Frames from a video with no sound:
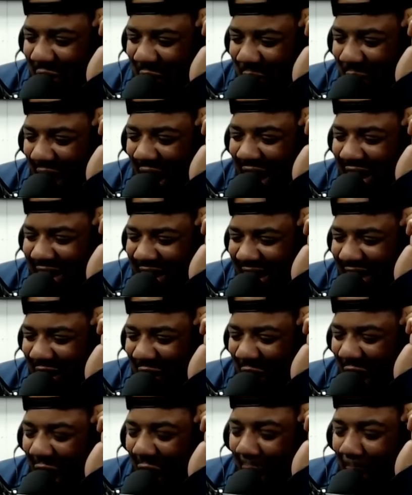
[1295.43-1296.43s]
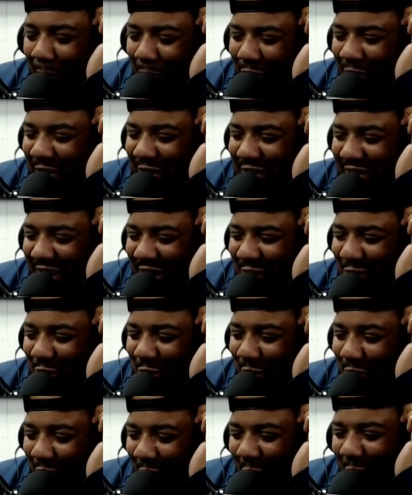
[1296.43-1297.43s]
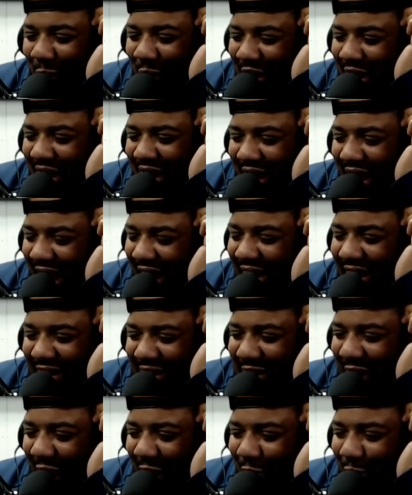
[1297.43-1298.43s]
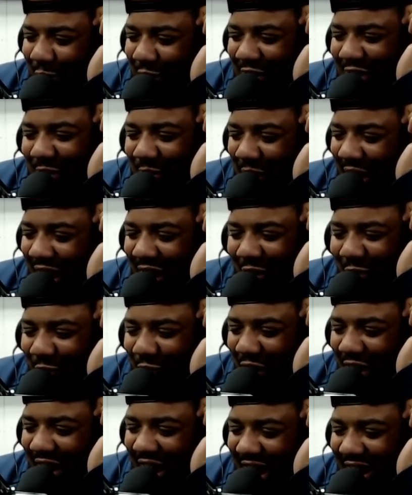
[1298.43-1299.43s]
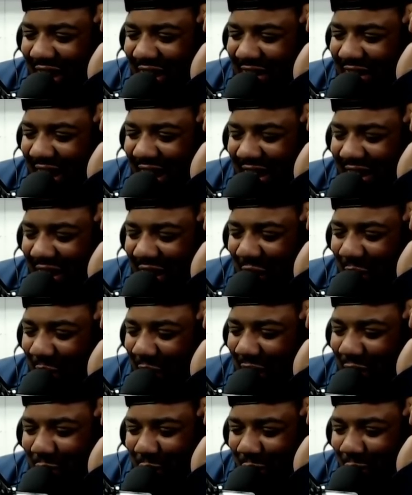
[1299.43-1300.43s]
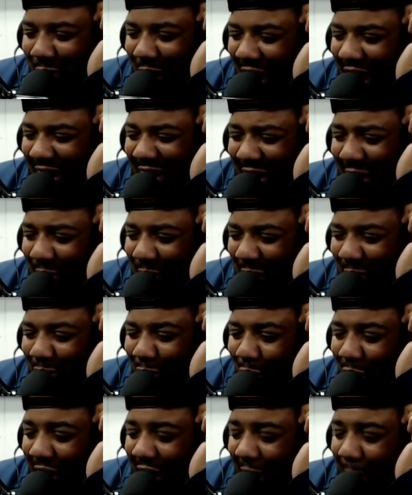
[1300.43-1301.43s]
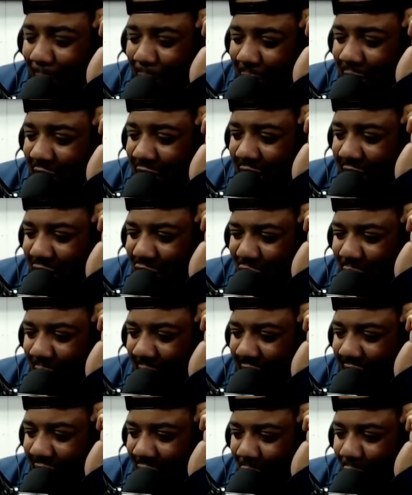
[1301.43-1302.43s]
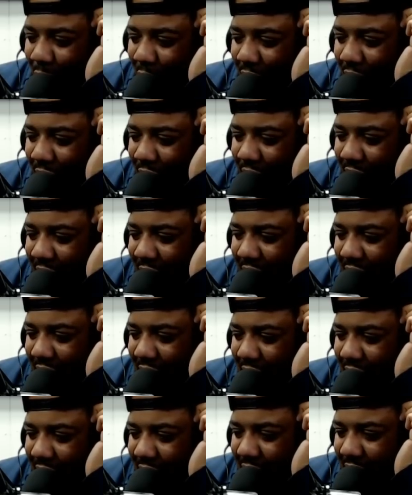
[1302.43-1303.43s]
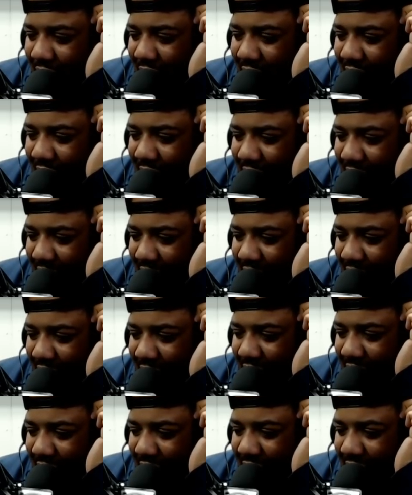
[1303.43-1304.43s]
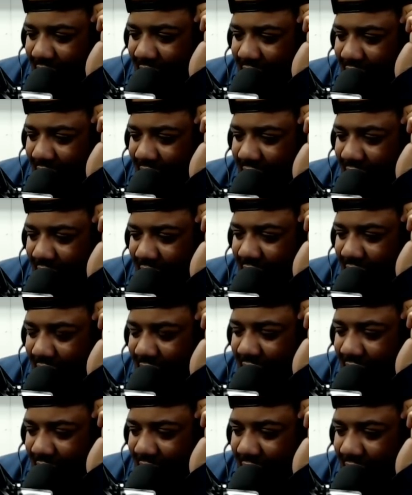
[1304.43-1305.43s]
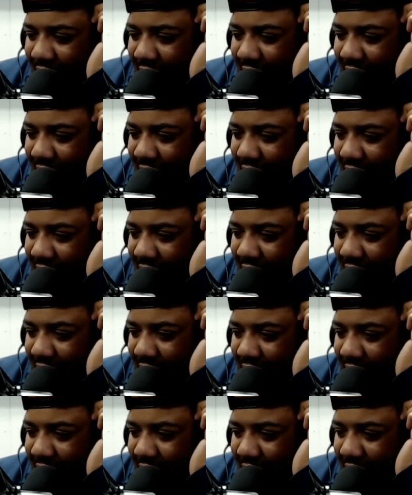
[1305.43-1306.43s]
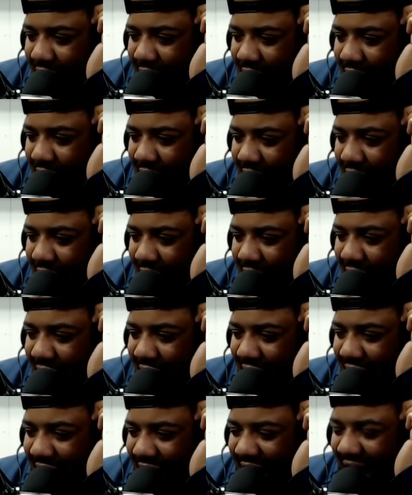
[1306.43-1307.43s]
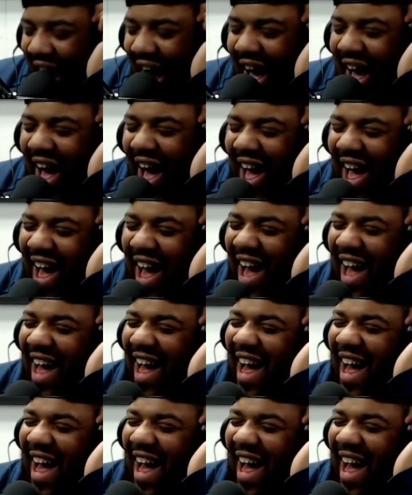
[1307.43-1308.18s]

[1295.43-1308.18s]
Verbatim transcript: my nigga. I appreciate you, bro. Anytime you see me at an event or anything, nigga, make sure you holler at me, boy. I appreciate you, my nigga. Word. Yo, Duff. Yo, Ashcat. Add me on Christian Mingle. I holler. At